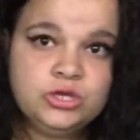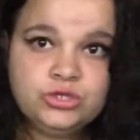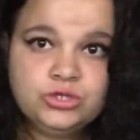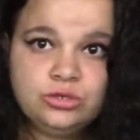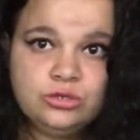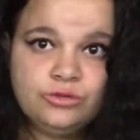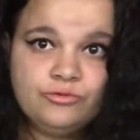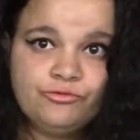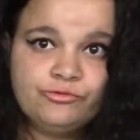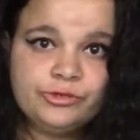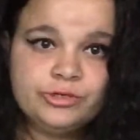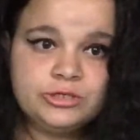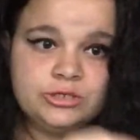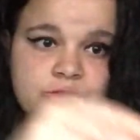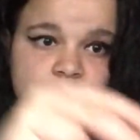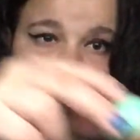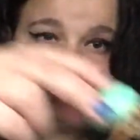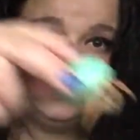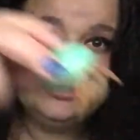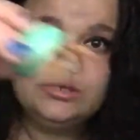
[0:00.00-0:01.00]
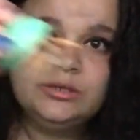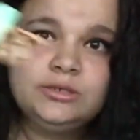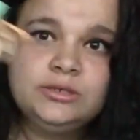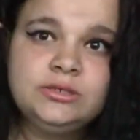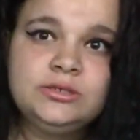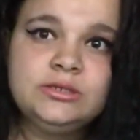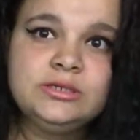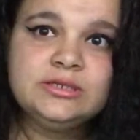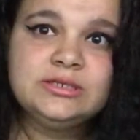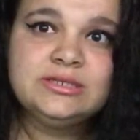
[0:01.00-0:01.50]
So the first one
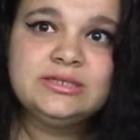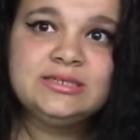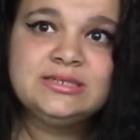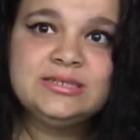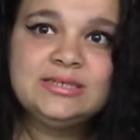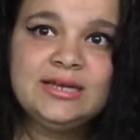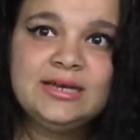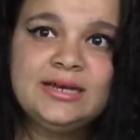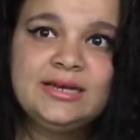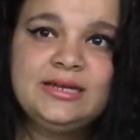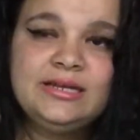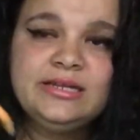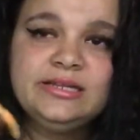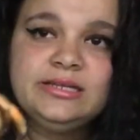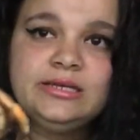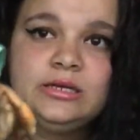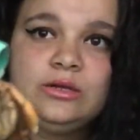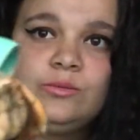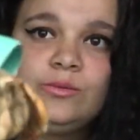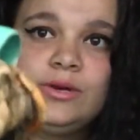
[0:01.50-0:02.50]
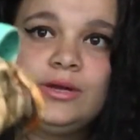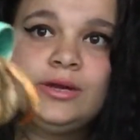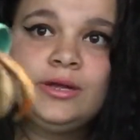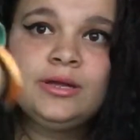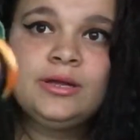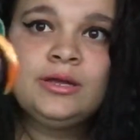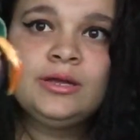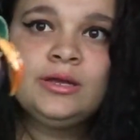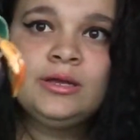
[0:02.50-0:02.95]
is this tiny little one